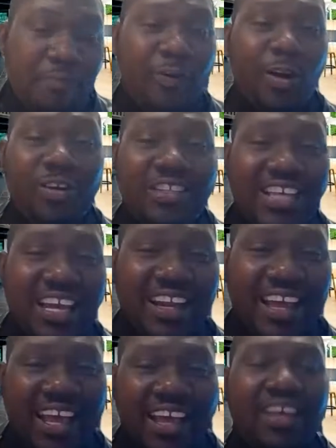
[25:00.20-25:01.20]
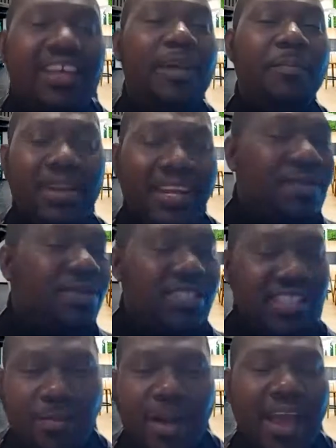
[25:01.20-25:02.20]
volunteered there, made them
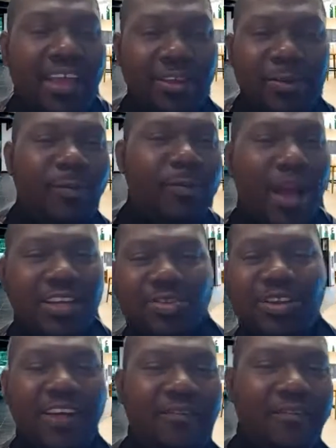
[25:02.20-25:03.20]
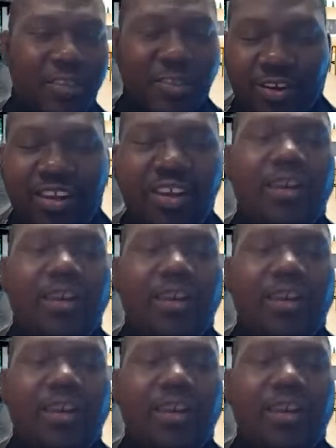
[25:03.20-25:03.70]
see my, passion and vision.